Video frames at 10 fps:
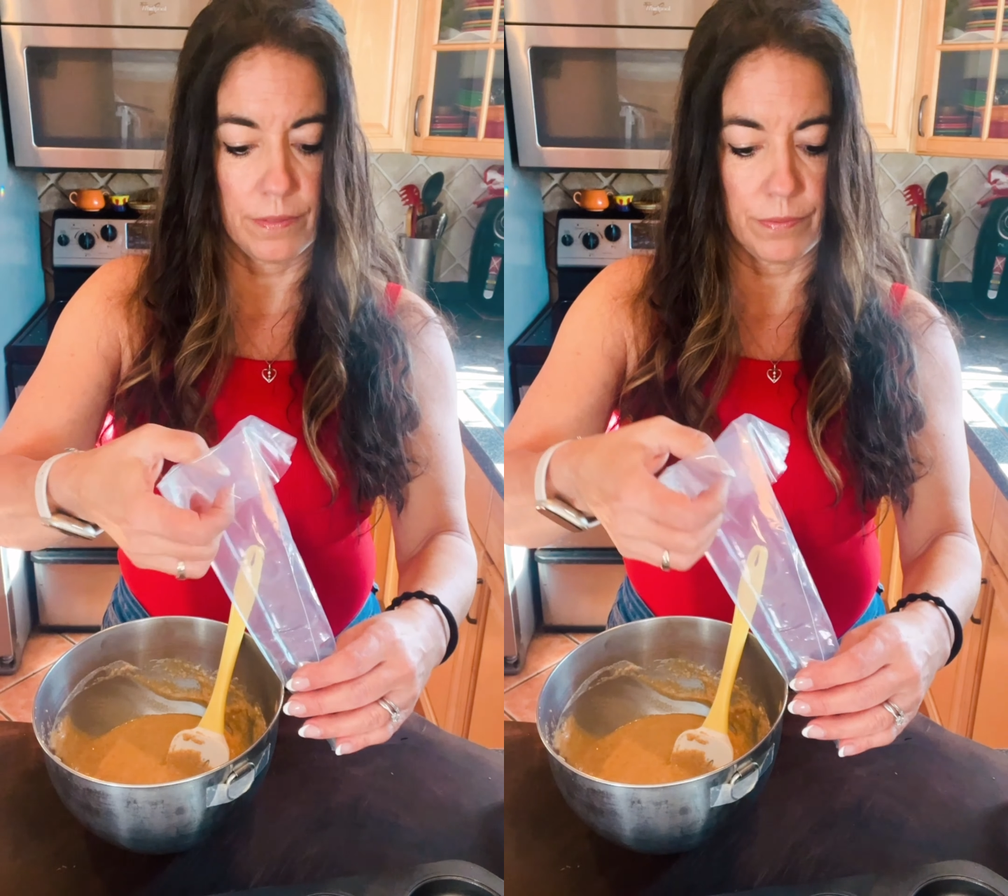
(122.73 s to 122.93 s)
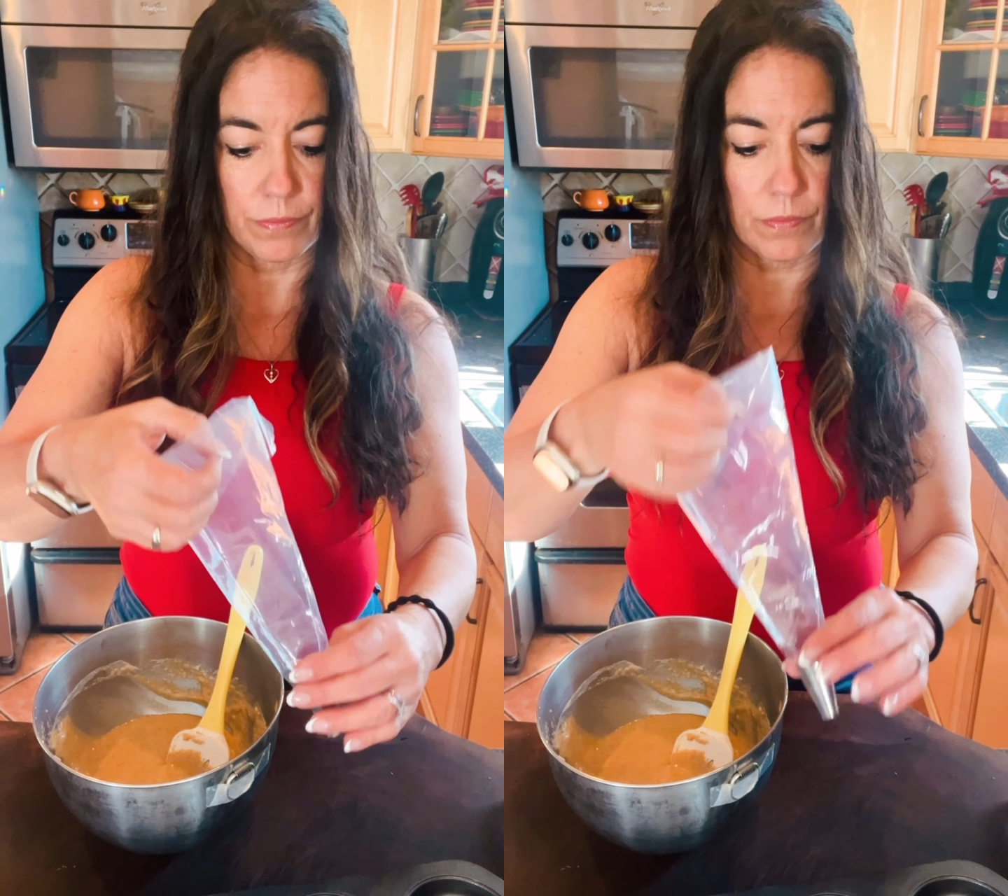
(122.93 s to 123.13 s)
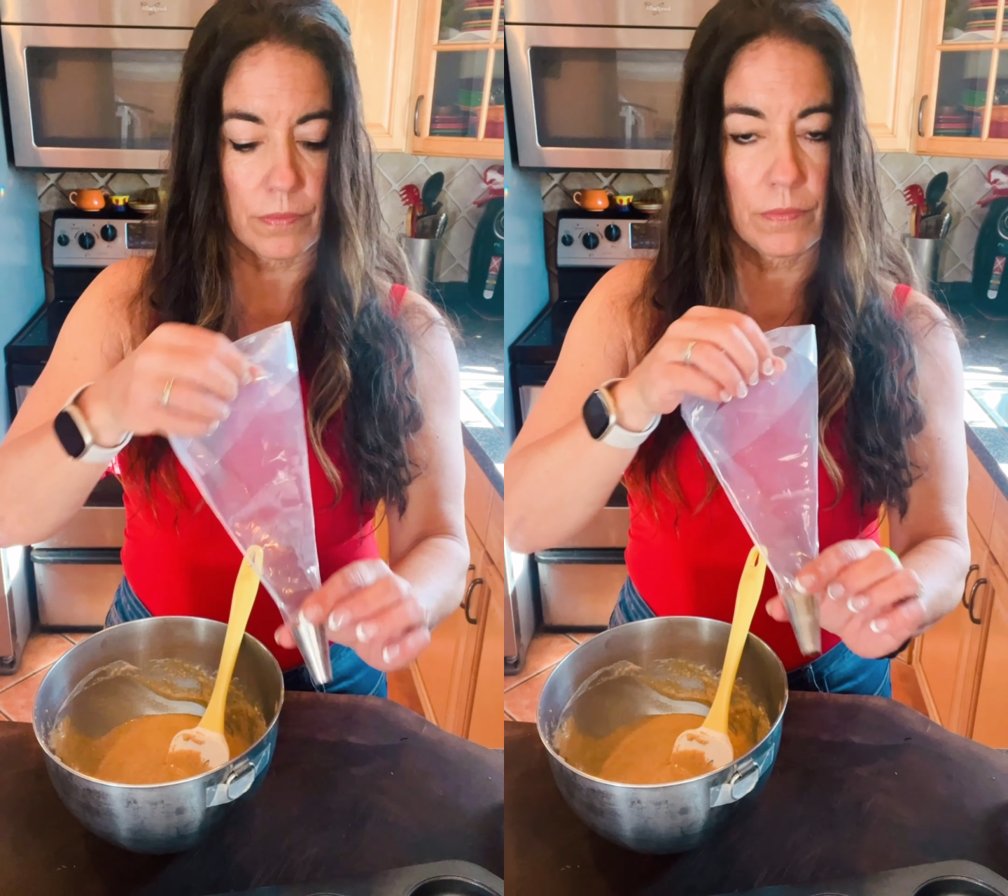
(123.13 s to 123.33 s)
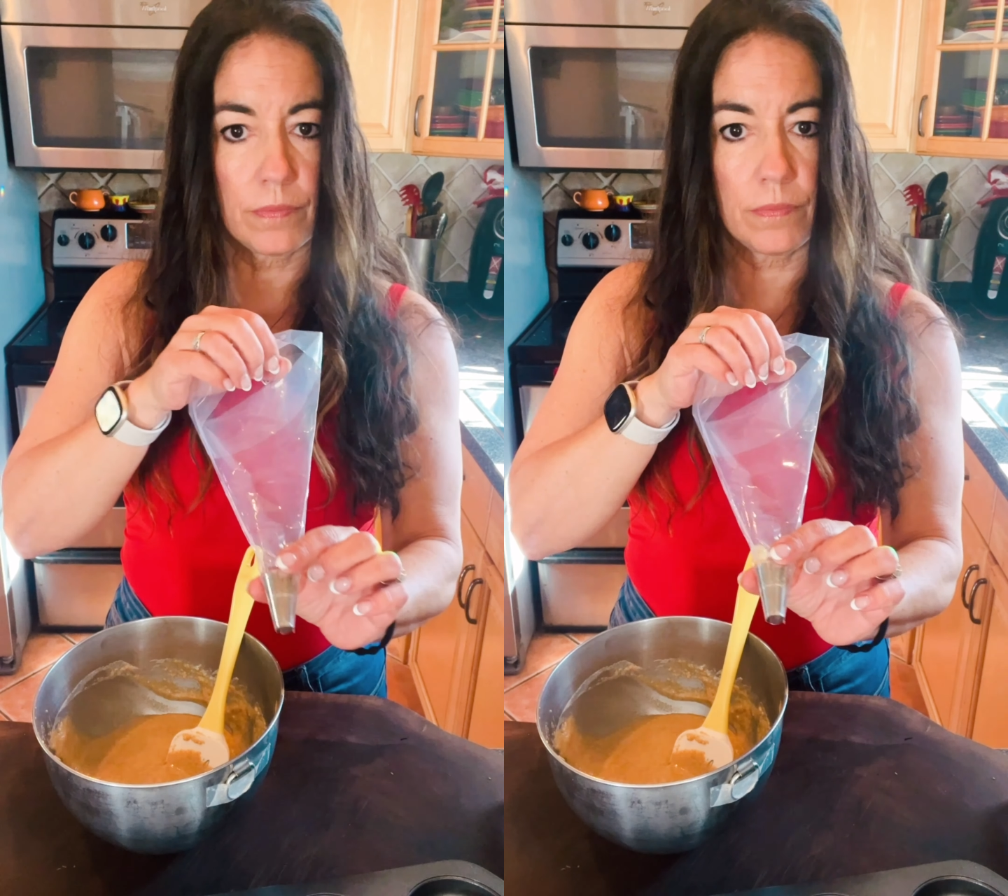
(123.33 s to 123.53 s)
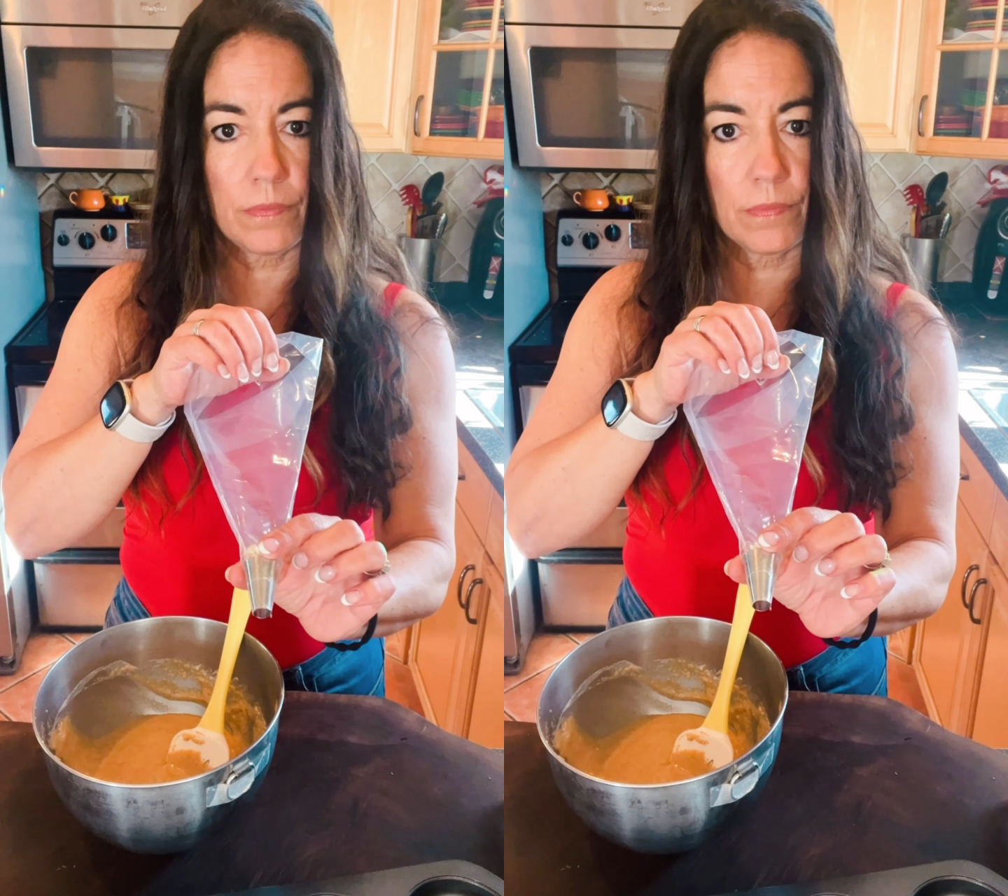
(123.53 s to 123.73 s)
by
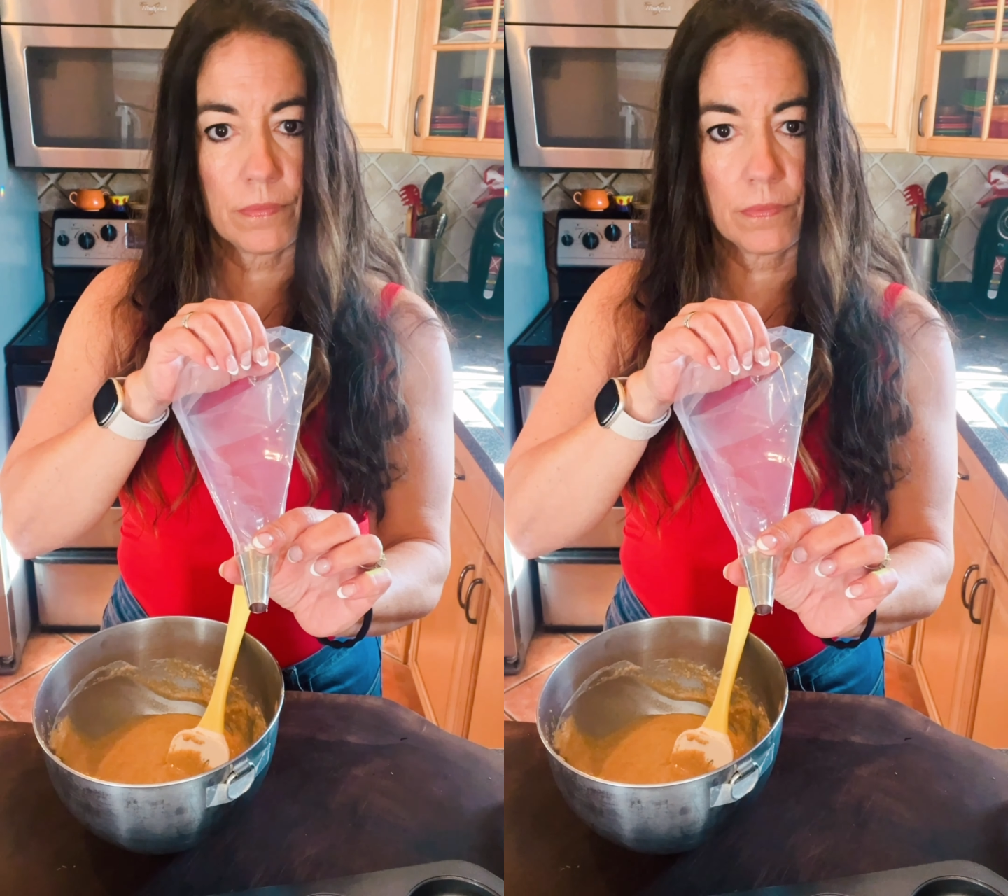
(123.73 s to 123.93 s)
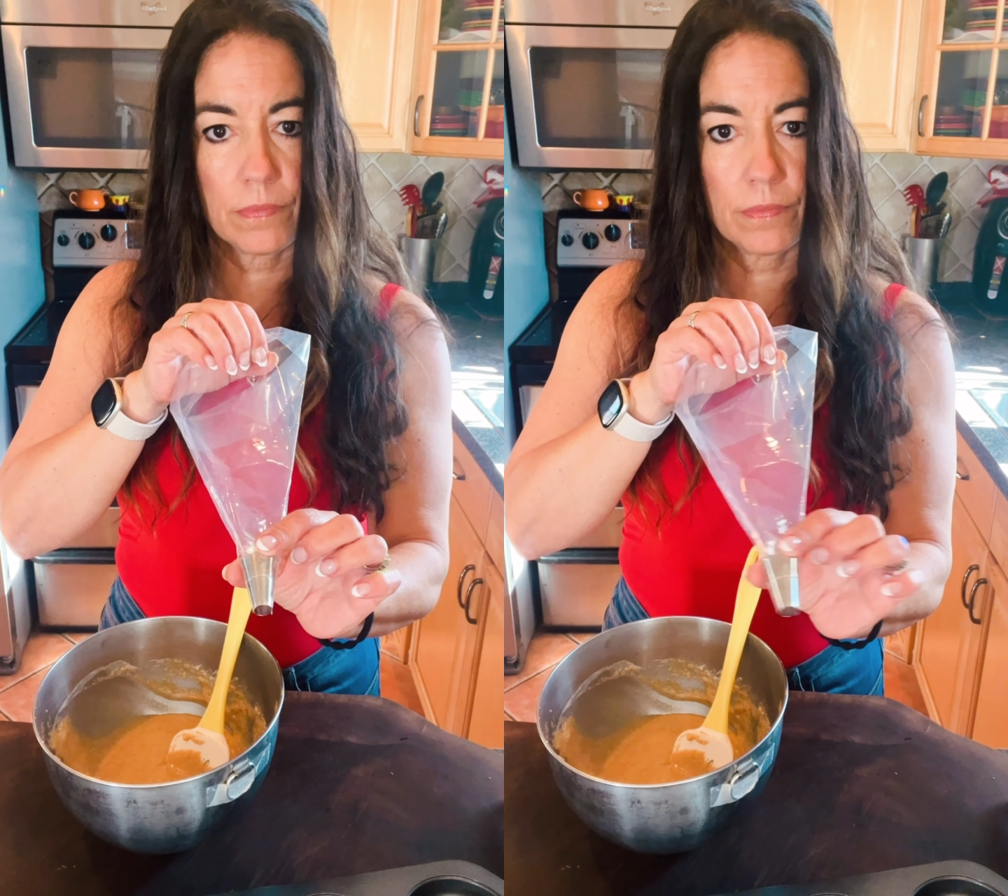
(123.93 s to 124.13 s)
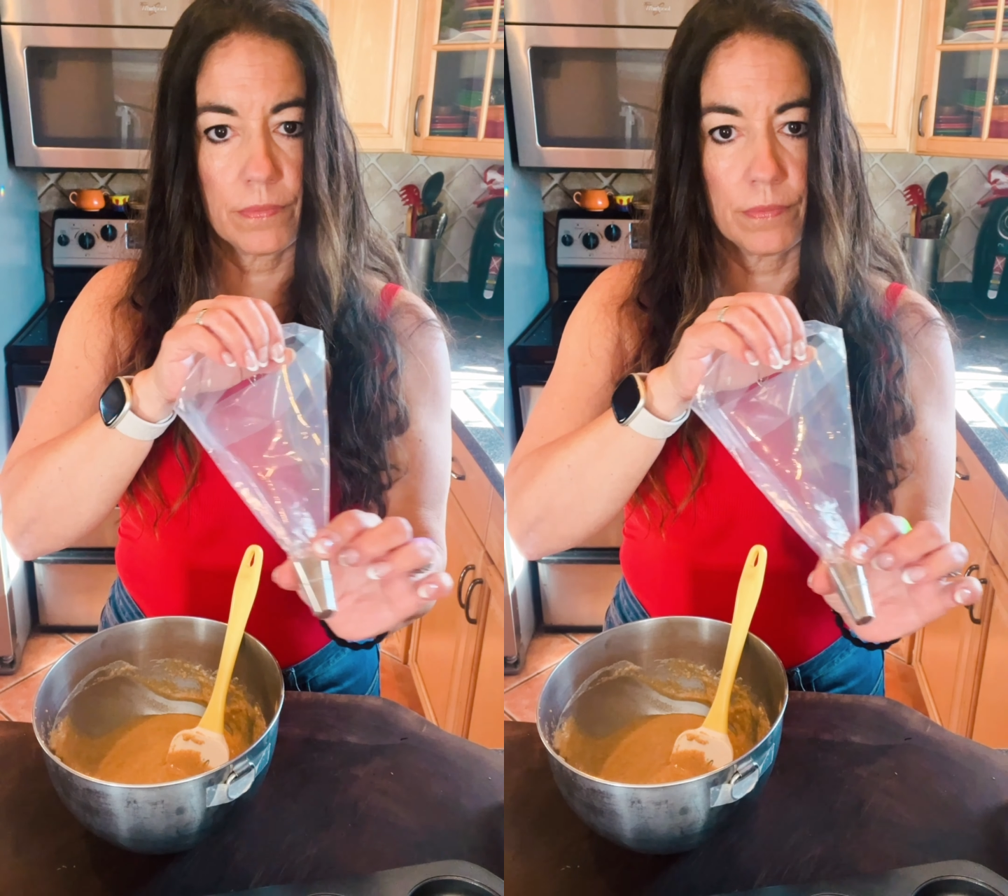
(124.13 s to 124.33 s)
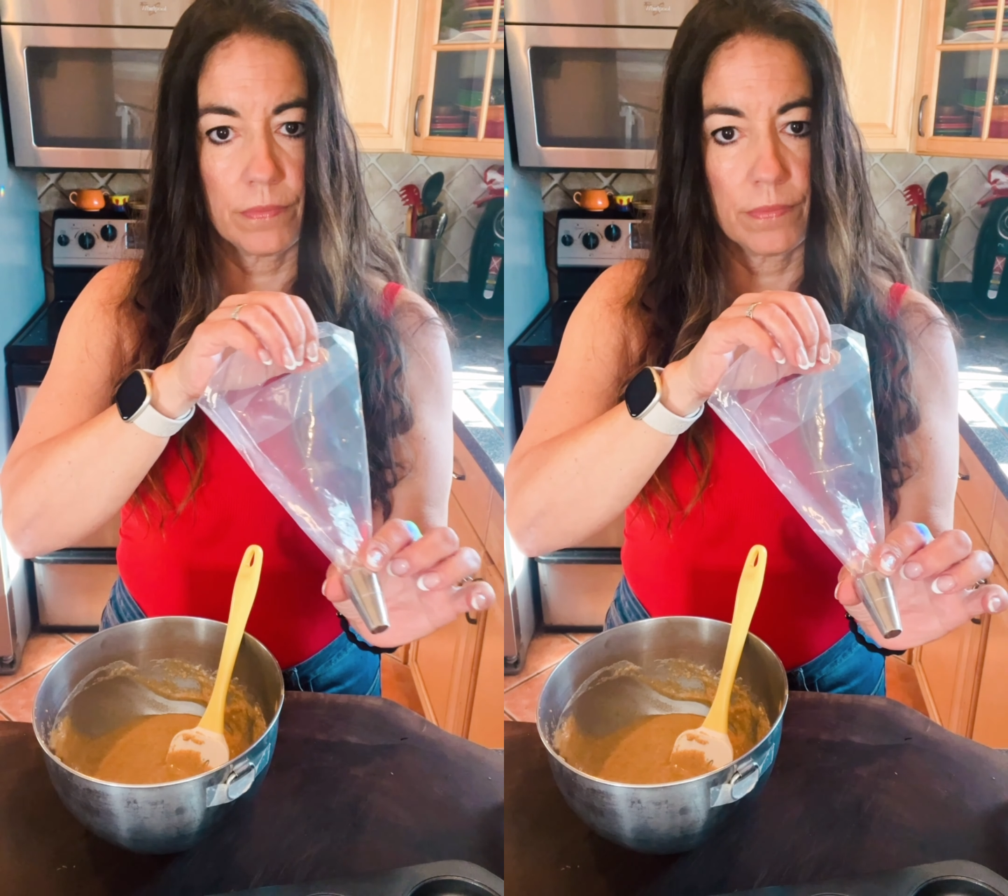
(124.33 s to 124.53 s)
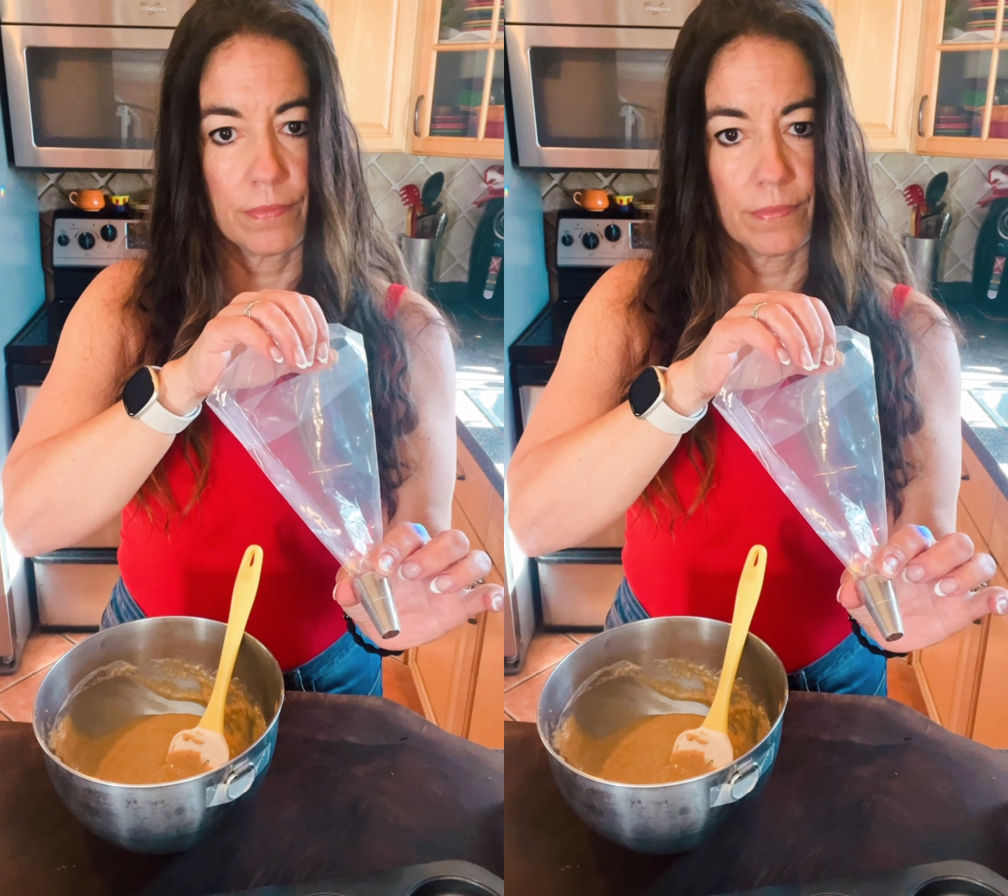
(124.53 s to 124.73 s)
folding the sides
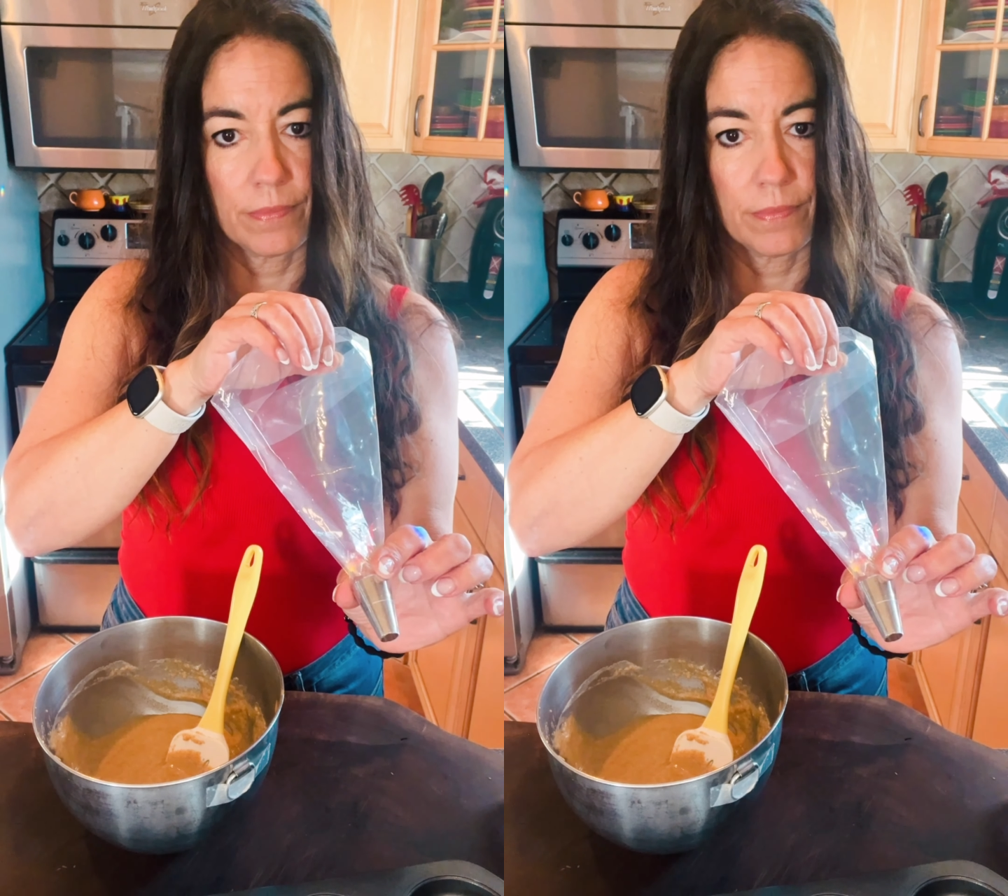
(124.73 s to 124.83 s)
over.